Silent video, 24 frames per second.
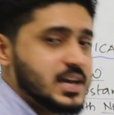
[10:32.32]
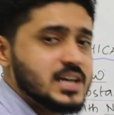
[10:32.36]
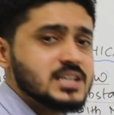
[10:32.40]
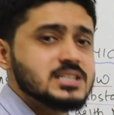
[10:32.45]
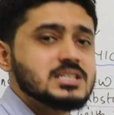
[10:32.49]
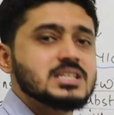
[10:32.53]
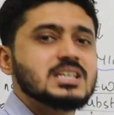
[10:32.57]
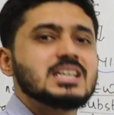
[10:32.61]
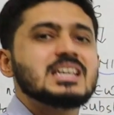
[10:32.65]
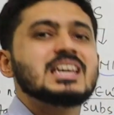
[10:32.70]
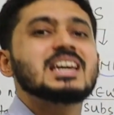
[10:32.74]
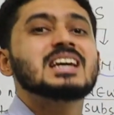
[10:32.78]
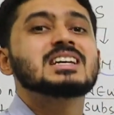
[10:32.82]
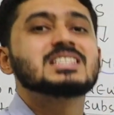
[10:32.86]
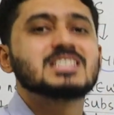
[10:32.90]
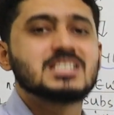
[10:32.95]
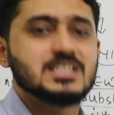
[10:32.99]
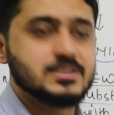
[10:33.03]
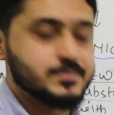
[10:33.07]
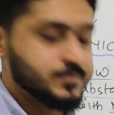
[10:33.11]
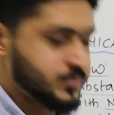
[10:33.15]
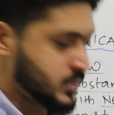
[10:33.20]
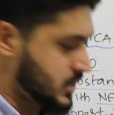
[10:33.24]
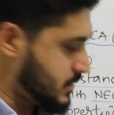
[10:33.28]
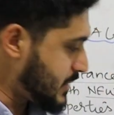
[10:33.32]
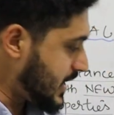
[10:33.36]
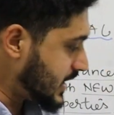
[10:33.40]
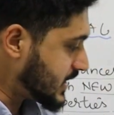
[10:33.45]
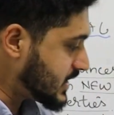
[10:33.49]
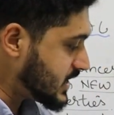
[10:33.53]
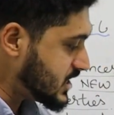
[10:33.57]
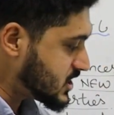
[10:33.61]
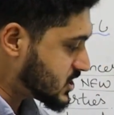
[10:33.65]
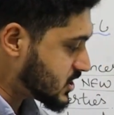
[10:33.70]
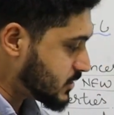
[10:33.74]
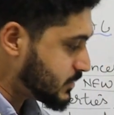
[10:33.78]
as yes.
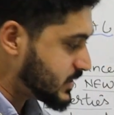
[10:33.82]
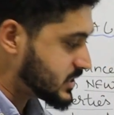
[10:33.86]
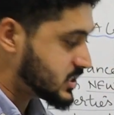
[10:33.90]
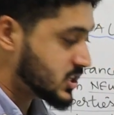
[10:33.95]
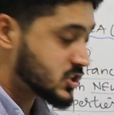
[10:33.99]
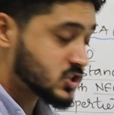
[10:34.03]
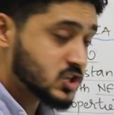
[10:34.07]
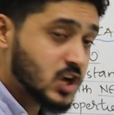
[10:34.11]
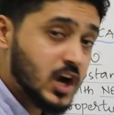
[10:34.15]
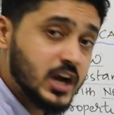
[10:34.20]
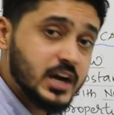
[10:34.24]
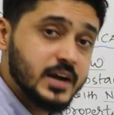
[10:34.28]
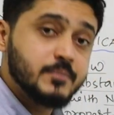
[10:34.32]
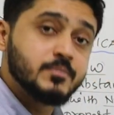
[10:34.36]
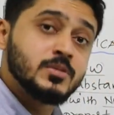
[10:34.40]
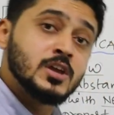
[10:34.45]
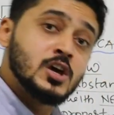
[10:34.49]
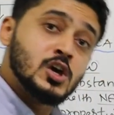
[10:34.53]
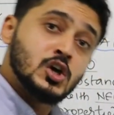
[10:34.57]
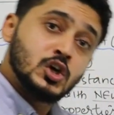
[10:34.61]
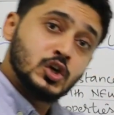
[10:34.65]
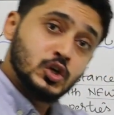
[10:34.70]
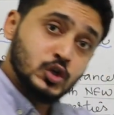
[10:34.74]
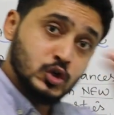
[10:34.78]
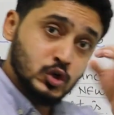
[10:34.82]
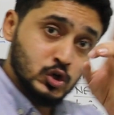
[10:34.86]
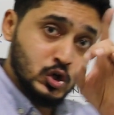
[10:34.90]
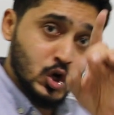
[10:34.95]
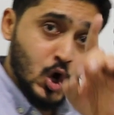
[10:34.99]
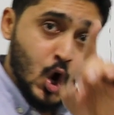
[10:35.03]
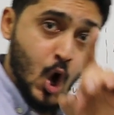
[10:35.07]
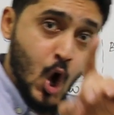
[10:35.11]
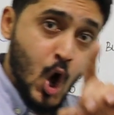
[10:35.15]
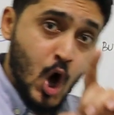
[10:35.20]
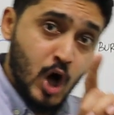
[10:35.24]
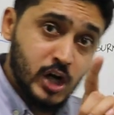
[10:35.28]
Magnesium is a solid. You
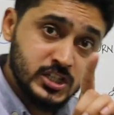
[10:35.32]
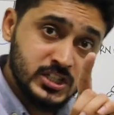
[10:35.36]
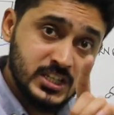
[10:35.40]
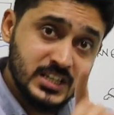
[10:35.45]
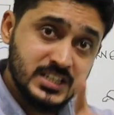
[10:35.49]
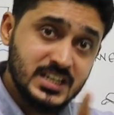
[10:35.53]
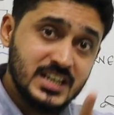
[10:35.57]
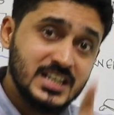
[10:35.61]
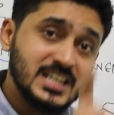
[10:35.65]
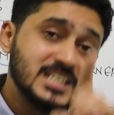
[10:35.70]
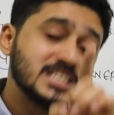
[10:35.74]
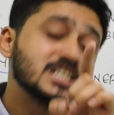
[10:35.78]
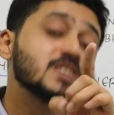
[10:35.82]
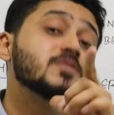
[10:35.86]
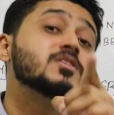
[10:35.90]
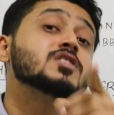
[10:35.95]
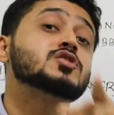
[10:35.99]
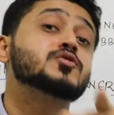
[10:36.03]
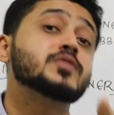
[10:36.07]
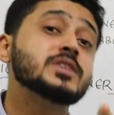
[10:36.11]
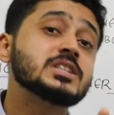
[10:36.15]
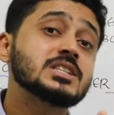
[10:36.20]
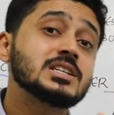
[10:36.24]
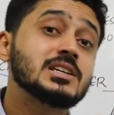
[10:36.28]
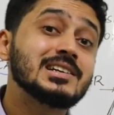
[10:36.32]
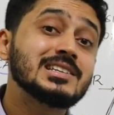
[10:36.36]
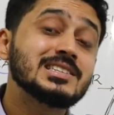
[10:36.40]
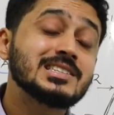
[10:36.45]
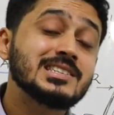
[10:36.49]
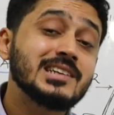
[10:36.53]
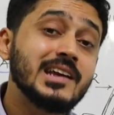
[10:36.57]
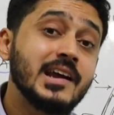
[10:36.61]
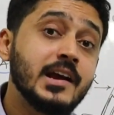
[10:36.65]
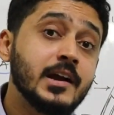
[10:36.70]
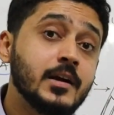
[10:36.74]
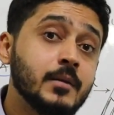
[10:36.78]
know oxygen is in which physical
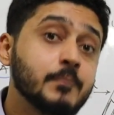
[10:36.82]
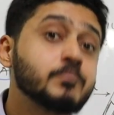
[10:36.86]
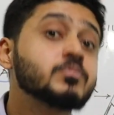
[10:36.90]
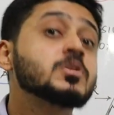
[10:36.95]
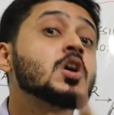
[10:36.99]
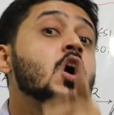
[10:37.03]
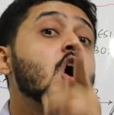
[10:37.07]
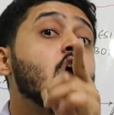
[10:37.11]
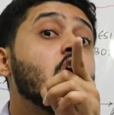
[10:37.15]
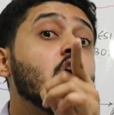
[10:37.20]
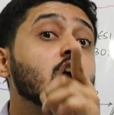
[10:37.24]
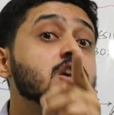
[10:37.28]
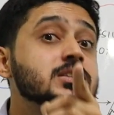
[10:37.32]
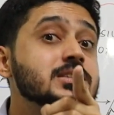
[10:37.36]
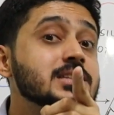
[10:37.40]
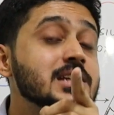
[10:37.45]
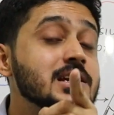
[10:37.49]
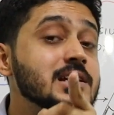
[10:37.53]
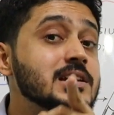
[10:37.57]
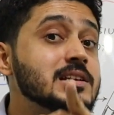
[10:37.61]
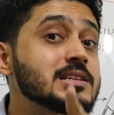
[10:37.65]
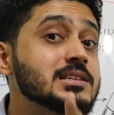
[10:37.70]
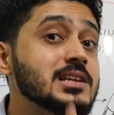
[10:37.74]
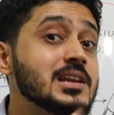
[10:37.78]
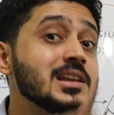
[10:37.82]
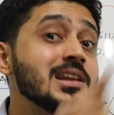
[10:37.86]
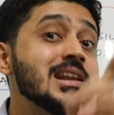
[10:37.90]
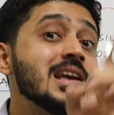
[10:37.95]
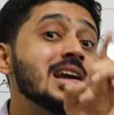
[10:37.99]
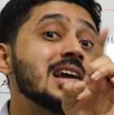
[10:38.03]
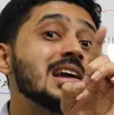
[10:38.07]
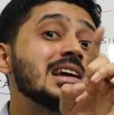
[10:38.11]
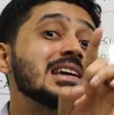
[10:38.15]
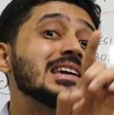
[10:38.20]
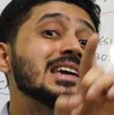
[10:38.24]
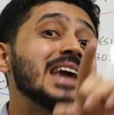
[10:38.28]
state? Oxygen is
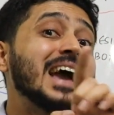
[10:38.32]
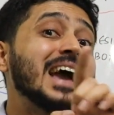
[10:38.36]
in